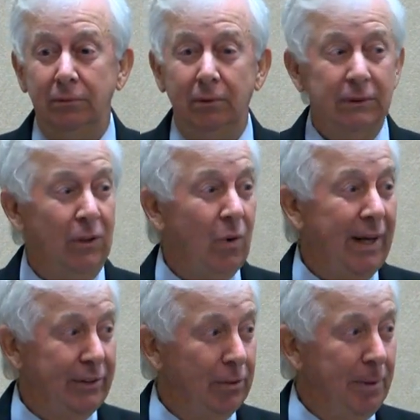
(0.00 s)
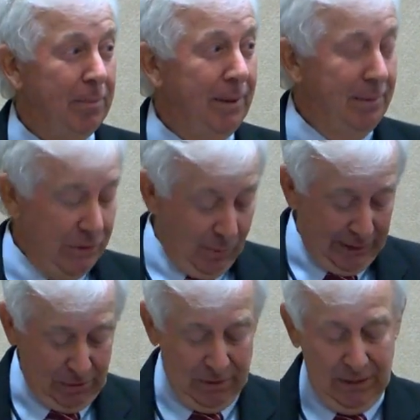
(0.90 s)
What's a quiet group? Everybody must want
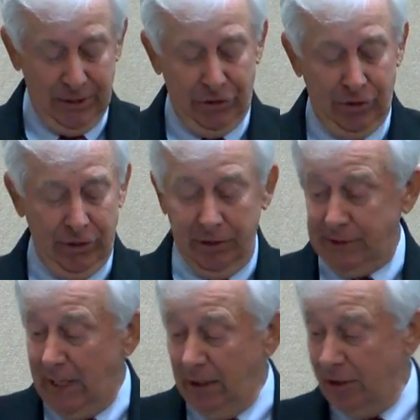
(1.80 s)
to go to lunch. Oh, no, it's not